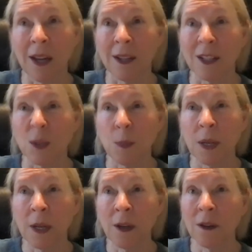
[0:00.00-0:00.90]
This
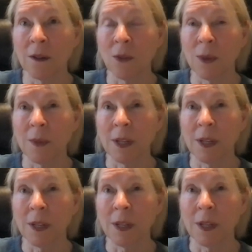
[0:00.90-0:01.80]
pair of women
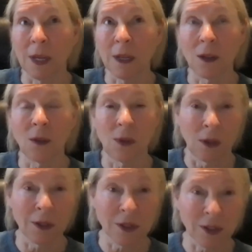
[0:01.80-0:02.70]
came in who had
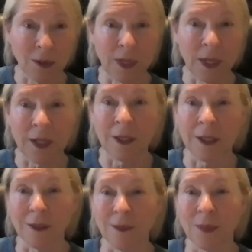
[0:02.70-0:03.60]
also been
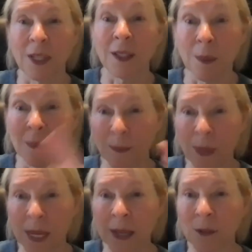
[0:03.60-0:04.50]
in the
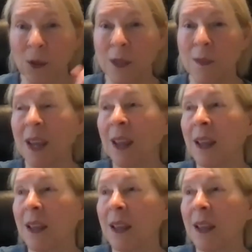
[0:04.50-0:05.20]
pen with me.